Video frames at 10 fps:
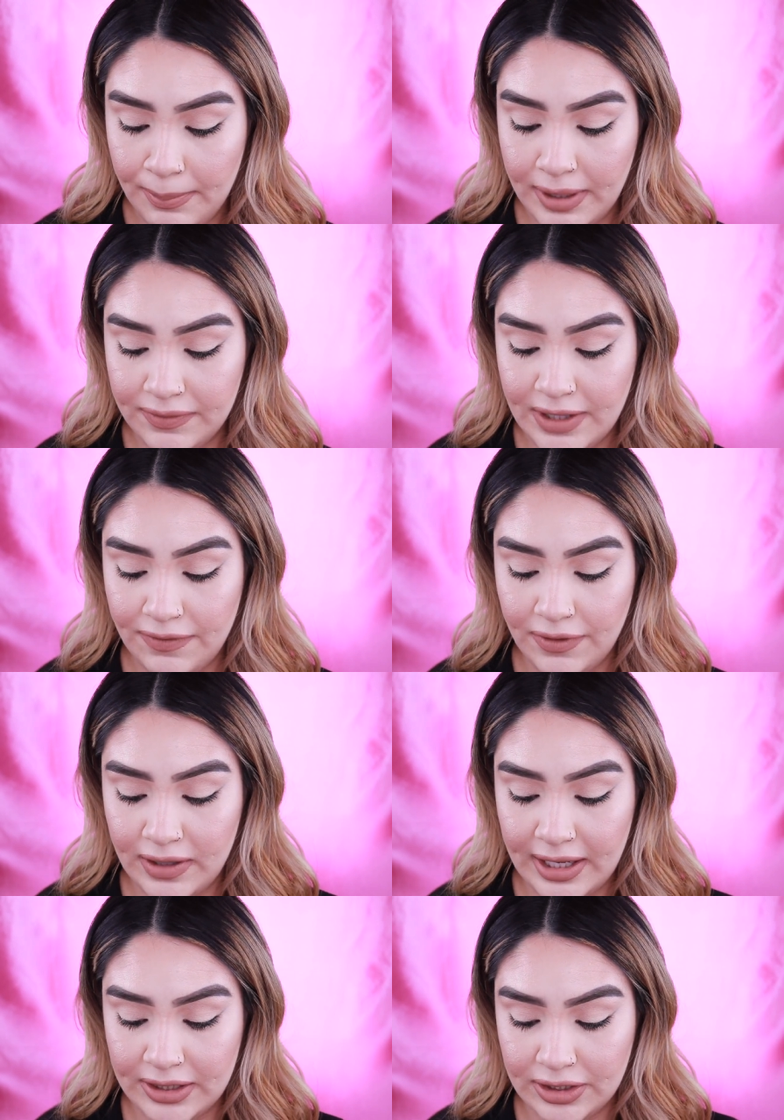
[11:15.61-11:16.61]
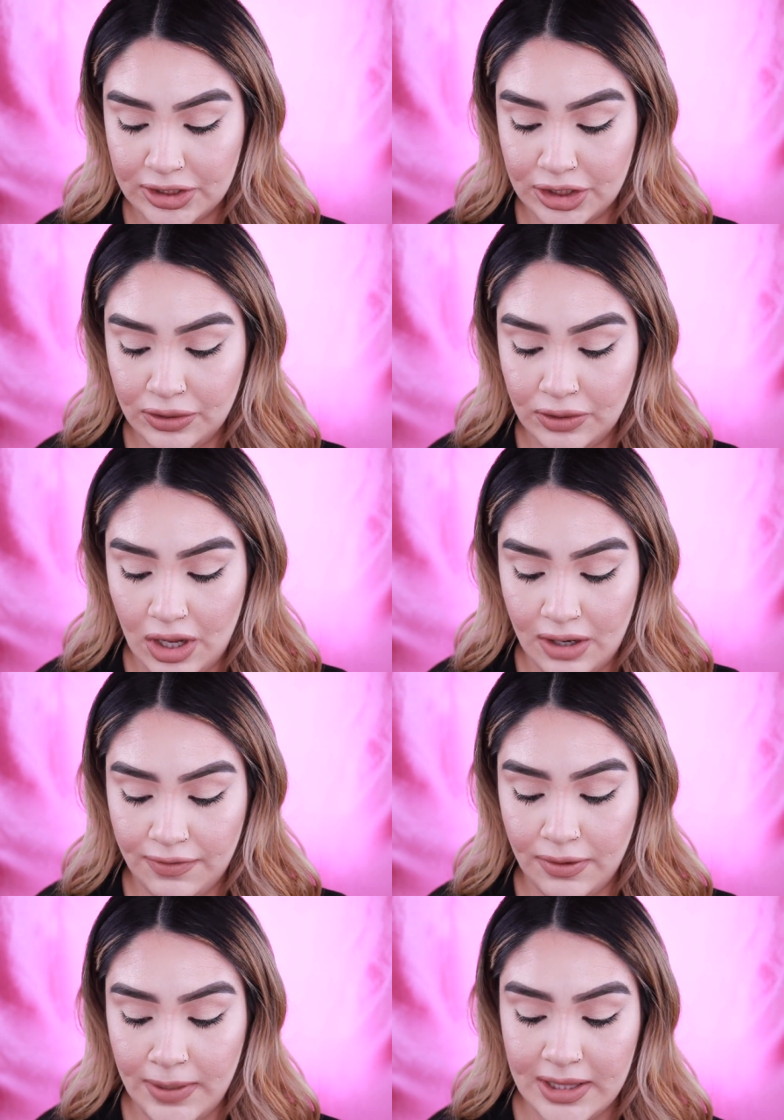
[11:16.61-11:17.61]
But if they feel like they're too long
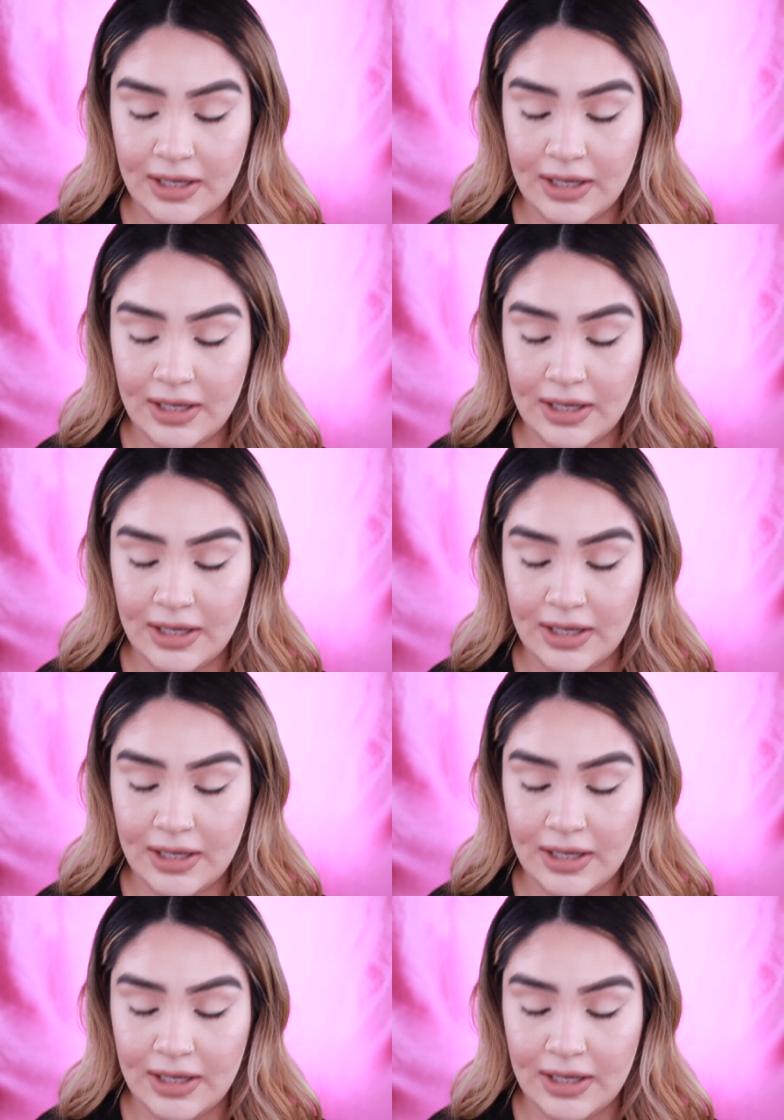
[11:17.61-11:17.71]
for me,